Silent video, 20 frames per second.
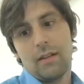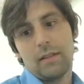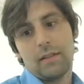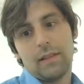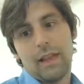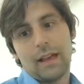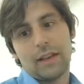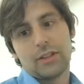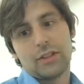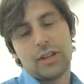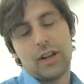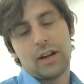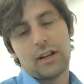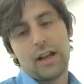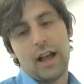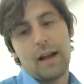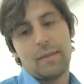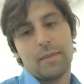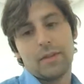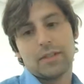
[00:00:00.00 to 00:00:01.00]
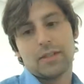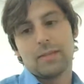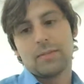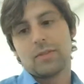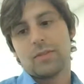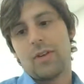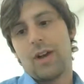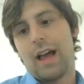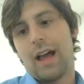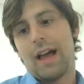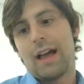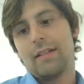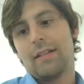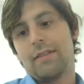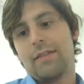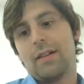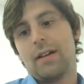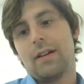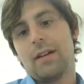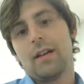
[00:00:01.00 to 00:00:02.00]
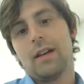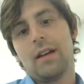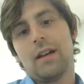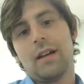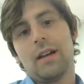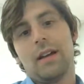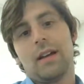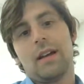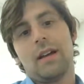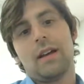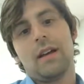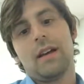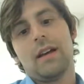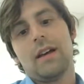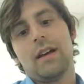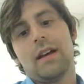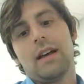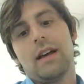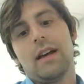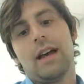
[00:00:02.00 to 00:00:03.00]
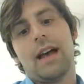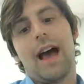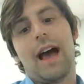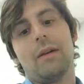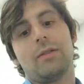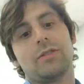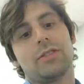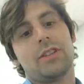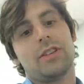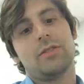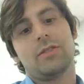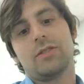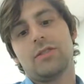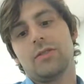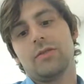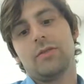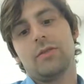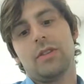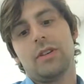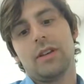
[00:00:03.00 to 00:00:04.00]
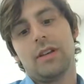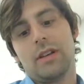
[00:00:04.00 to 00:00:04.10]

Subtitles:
like, share, comment, subscribe. I will see you soon.